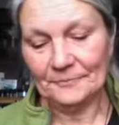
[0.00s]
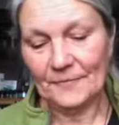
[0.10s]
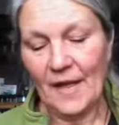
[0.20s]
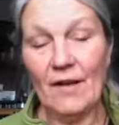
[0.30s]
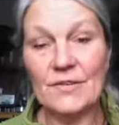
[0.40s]

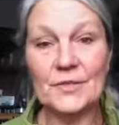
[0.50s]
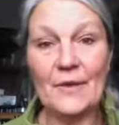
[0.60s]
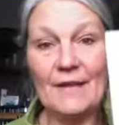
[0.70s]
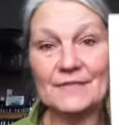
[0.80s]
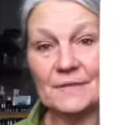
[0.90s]
I also
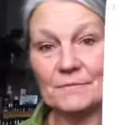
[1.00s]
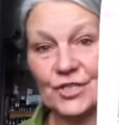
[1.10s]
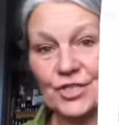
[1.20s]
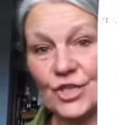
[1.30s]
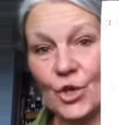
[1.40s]
have some
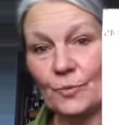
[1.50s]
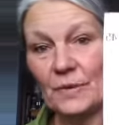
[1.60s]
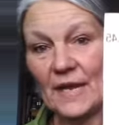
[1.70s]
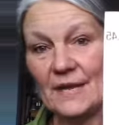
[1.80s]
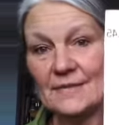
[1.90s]
snow
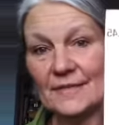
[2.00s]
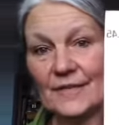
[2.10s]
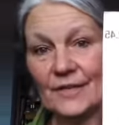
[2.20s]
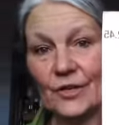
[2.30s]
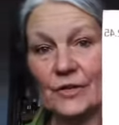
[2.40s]
peas
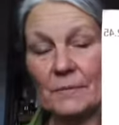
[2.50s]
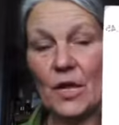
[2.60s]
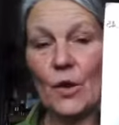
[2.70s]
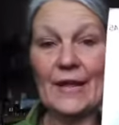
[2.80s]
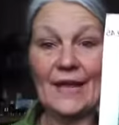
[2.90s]
that are going to be
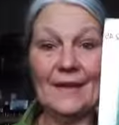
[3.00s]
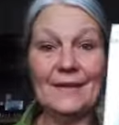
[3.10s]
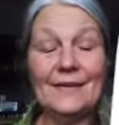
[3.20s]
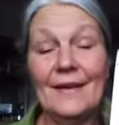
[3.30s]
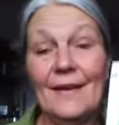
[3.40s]
going
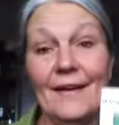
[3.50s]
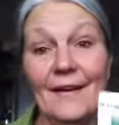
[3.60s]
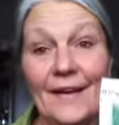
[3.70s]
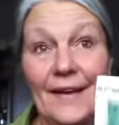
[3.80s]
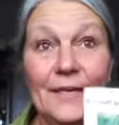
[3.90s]
in.
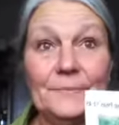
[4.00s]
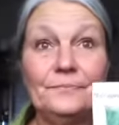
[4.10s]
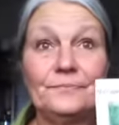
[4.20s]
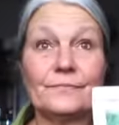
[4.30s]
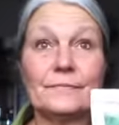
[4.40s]

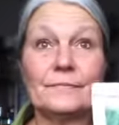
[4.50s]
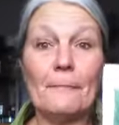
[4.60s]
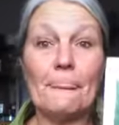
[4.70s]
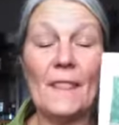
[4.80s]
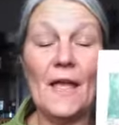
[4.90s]

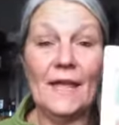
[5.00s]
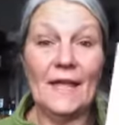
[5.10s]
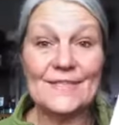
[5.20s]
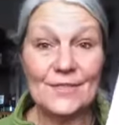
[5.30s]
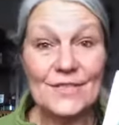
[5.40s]

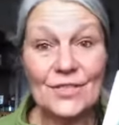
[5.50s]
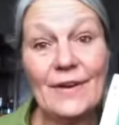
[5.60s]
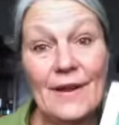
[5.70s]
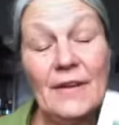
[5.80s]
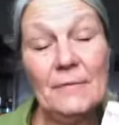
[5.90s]
As soon as the
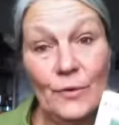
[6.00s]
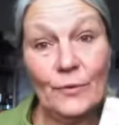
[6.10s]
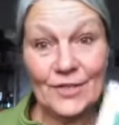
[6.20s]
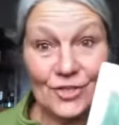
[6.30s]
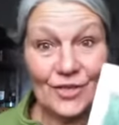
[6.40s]
ground can be
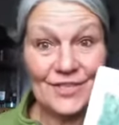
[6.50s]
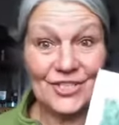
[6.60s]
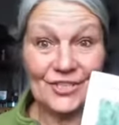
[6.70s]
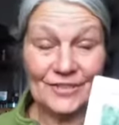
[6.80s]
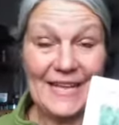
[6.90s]
worked, you can
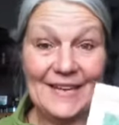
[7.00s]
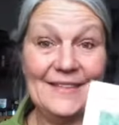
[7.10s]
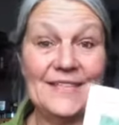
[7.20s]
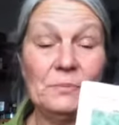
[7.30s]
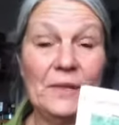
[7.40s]
start getting
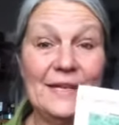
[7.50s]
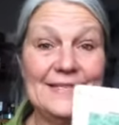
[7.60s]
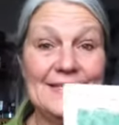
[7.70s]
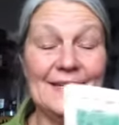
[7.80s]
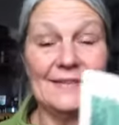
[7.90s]
these
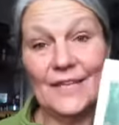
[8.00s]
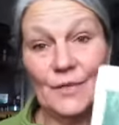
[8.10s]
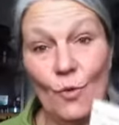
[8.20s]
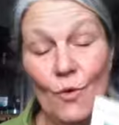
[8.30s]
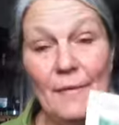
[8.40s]
plants in. They
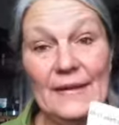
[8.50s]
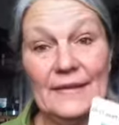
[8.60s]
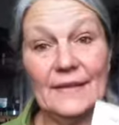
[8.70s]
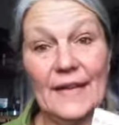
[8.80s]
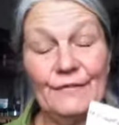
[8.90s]
won't mind a
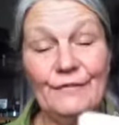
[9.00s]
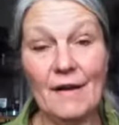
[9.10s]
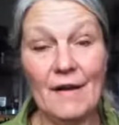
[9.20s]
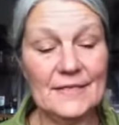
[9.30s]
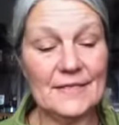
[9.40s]
light
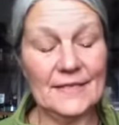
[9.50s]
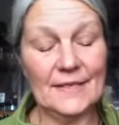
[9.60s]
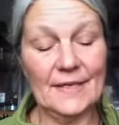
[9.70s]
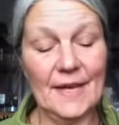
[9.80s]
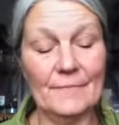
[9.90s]
frost.
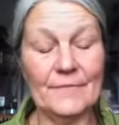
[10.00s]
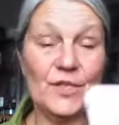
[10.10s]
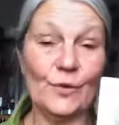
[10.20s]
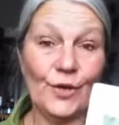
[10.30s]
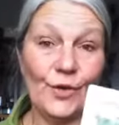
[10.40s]

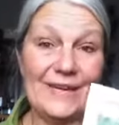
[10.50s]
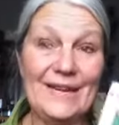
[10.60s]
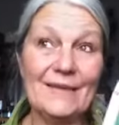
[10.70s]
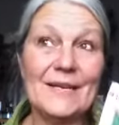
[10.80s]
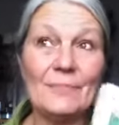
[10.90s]
So the
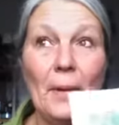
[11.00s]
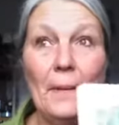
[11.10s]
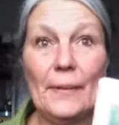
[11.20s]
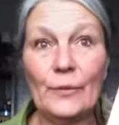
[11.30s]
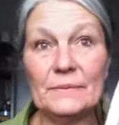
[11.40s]
greenhouse, I
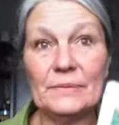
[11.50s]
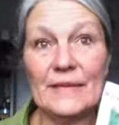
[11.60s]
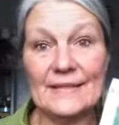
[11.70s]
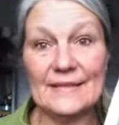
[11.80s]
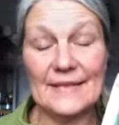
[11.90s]
probably wouldn't
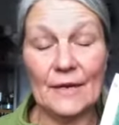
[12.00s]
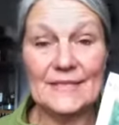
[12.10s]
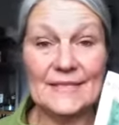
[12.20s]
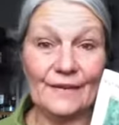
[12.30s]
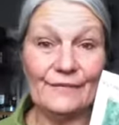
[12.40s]
plant these
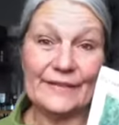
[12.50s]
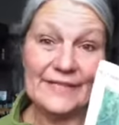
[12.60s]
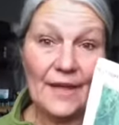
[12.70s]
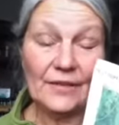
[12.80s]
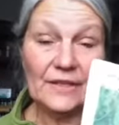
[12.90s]
outside for
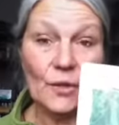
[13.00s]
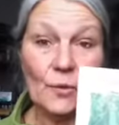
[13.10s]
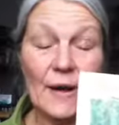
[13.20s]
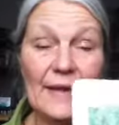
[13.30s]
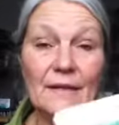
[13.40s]
another little
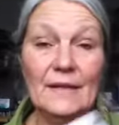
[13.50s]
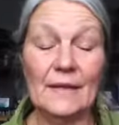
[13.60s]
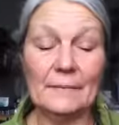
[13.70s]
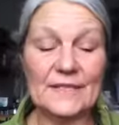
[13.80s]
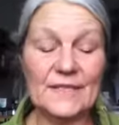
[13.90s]
while
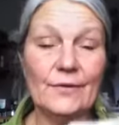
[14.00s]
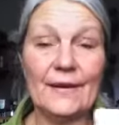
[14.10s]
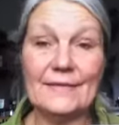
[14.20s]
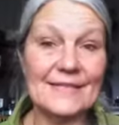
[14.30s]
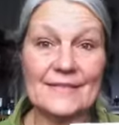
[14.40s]
because the
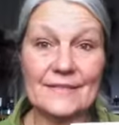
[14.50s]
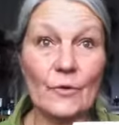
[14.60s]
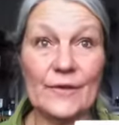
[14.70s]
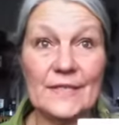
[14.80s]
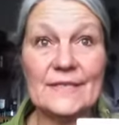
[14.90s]
ground is
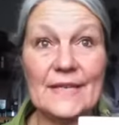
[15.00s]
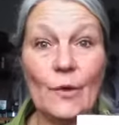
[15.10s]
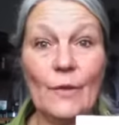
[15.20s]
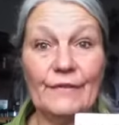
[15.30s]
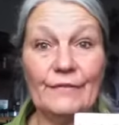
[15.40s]
going to stay
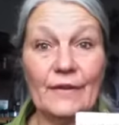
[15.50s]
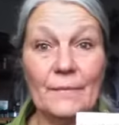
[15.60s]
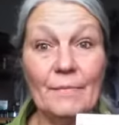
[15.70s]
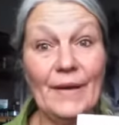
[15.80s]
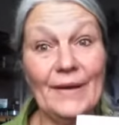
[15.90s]
quite
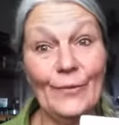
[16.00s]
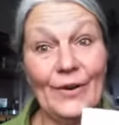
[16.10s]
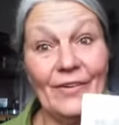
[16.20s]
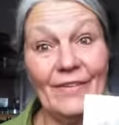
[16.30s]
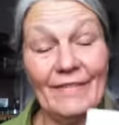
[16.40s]
firm, but
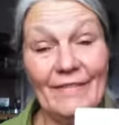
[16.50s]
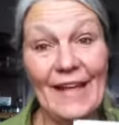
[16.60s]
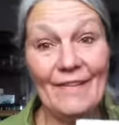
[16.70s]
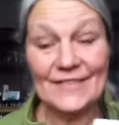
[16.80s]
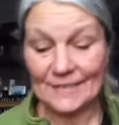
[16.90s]
we're
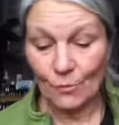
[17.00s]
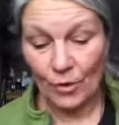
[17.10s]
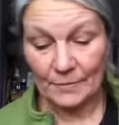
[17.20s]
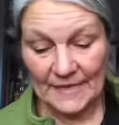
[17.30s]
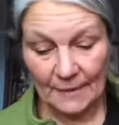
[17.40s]
having some
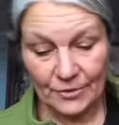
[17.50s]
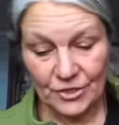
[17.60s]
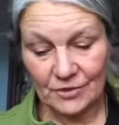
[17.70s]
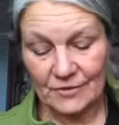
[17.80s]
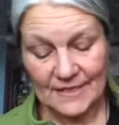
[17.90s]
warm
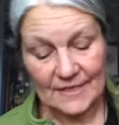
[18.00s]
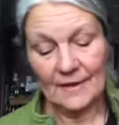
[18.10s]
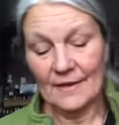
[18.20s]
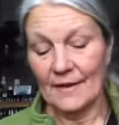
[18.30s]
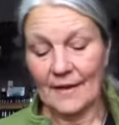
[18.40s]
temperatures
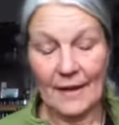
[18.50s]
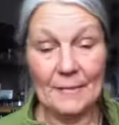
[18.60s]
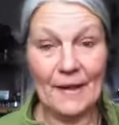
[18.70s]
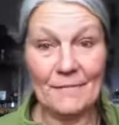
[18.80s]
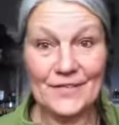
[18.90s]

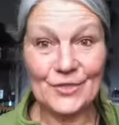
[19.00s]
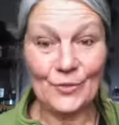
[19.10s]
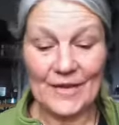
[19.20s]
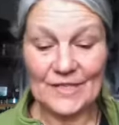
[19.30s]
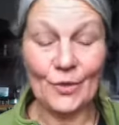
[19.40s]
coming up this
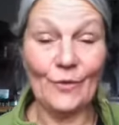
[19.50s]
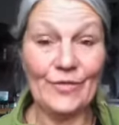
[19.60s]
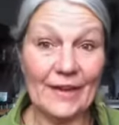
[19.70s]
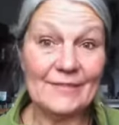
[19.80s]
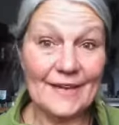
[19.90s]
week. So
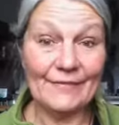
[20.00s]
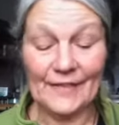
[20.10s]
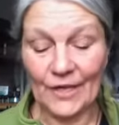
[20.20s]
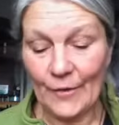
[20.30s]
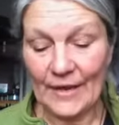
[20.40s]
they're
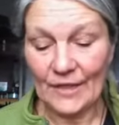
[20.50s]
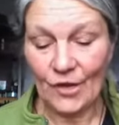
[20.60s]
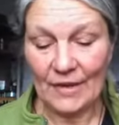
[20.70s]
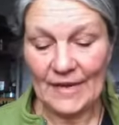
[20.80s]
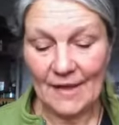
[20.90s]
definitely going in the
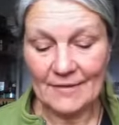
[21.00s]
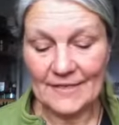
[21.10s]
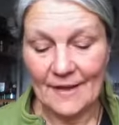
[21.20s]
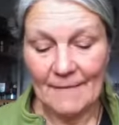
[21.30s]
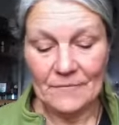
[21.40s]
greenhouse.
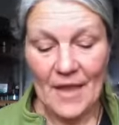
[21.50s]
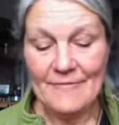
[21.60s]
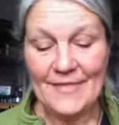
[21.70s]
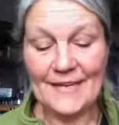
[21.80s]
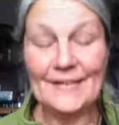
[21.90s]

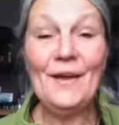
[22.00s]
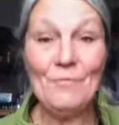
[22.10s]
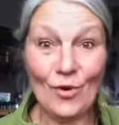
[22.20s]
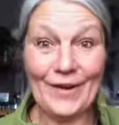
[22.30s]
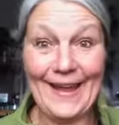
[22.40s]
And then
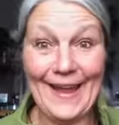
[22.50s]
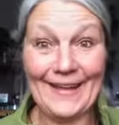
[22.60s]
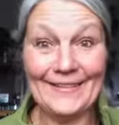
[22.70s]
more kale.